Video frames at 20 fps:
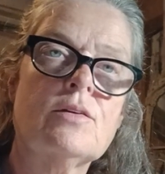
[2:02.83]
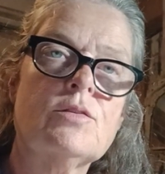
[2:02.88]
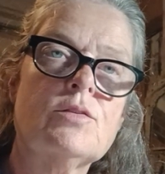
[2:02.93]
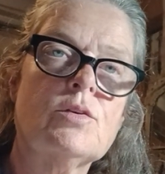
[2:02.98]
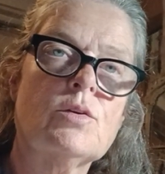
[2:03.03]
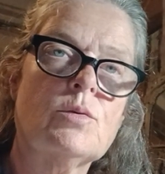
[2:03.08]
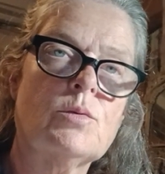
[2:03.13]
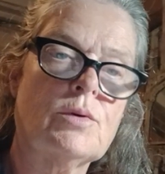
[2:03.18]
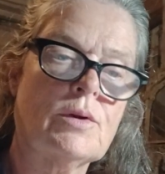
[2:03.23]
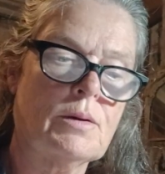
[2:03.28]

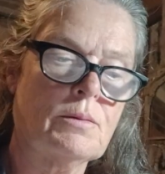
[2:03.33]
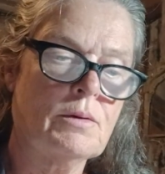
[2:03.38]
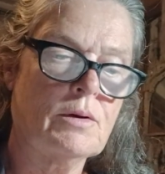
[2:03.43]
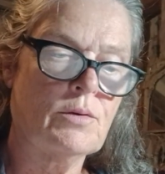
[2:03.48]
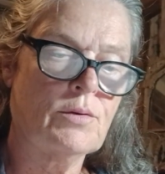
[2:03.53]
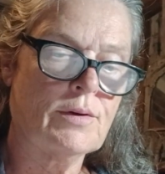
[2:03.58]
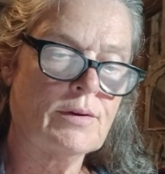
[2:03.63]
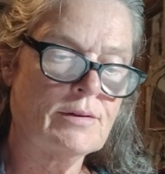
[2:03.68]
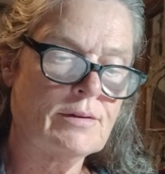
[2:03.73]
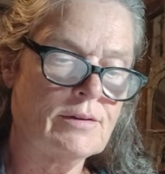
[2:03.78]
So what I'm
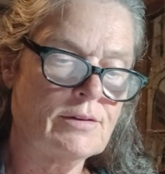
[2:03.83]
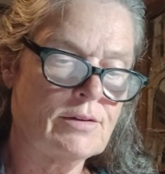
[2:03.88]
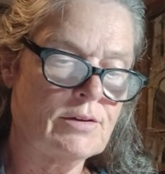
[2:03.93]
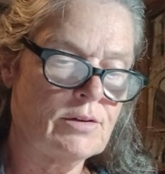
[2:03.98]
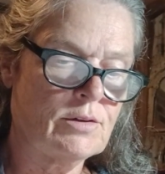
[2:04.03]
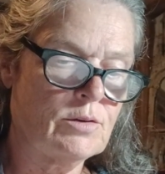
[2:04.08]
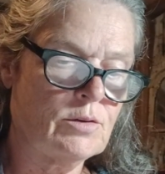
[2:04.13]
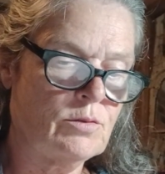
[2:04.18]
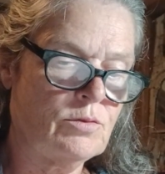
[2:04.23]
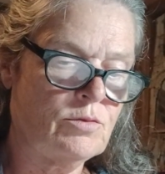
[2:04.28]
going to
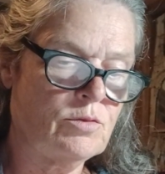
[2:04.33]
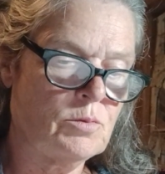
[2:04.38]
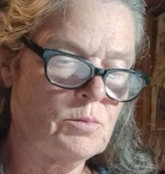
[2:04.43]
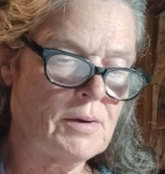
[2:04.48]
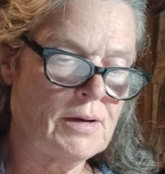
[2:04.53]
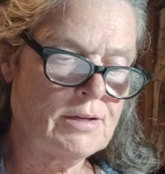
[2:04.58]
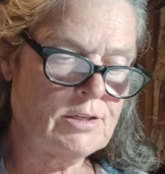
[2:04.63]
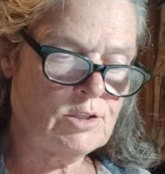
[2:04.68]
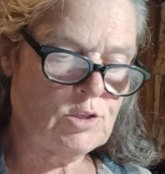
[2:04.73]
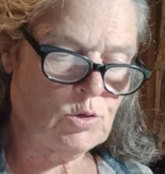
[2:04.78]
do for
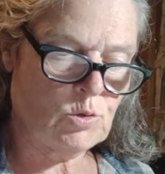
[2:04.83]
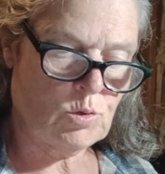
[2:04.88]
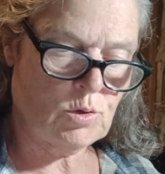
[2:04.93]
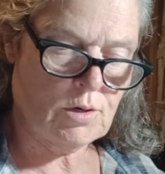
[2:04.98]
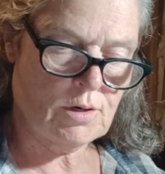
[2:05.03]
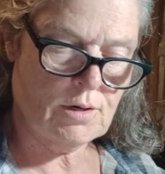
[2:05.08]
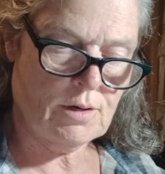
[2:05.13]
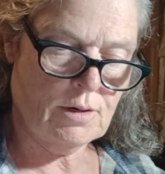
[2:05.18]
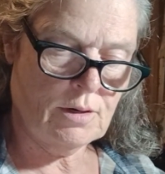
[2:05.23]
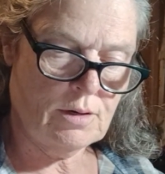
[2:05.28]
my
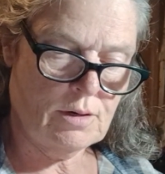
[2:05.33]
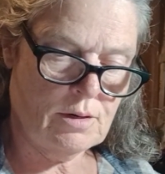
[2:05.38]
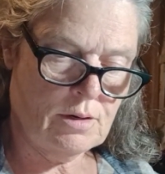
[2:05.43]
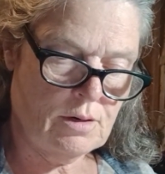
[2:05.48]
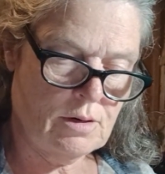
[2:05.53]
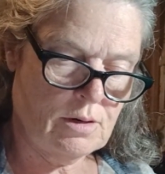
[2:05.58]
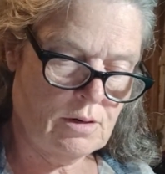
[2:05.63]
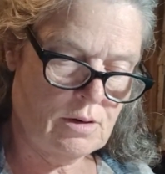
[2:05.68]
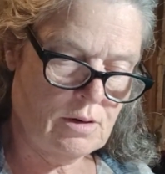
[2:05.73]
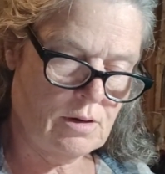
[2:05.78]
chore,
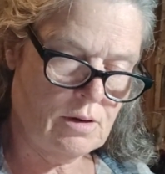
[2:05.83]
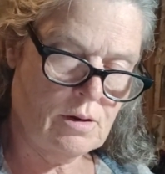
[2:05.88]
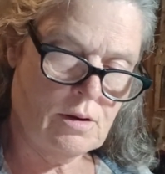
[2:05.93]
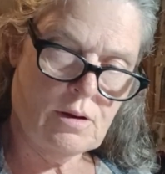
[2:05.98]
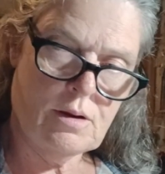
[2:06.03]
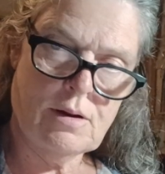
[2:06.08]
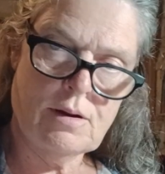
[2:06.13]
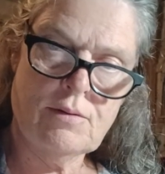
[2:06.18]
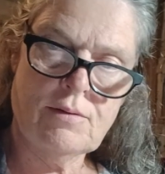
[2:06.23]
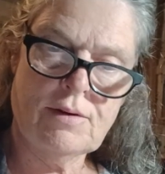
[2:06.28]

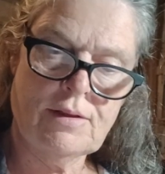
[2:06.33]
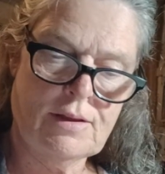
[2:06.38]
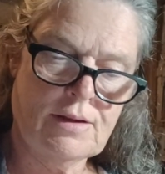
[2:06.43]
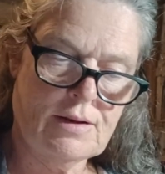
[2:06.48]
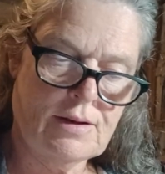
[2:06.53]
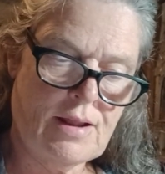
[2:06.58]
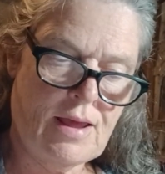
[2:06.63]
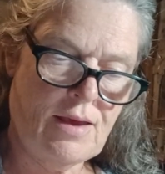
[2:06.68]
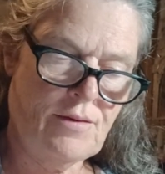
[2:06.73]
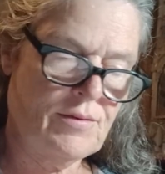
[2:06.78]
I really
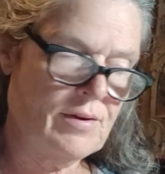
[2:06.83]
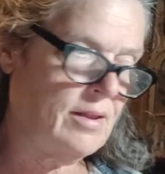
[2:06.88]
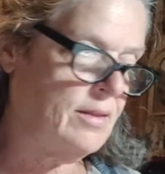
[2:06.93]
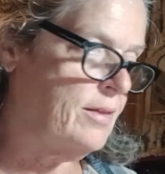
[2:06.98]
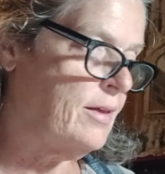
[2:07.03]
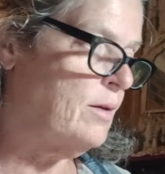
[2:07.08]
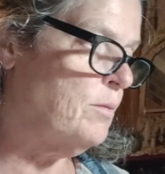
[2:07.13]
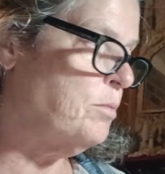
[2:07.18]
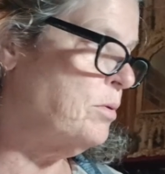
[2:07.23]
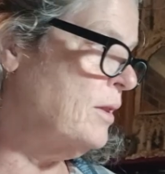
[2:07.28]
didn't have
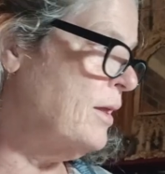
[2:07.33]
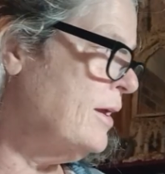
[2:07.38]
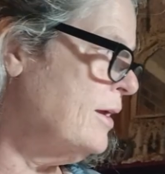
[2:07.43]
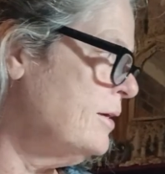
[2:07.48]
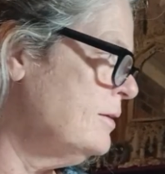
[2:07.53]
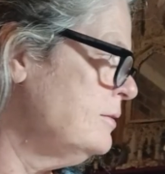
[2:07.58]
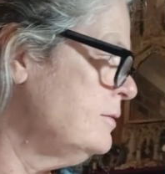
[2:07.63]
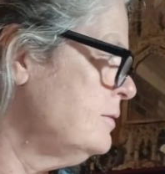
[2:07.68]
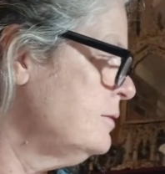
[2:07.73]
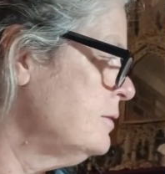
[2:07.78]
anything
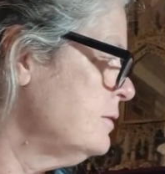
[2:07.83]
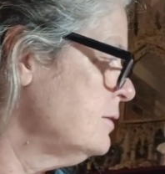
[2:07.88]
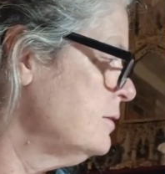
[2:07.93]
planned.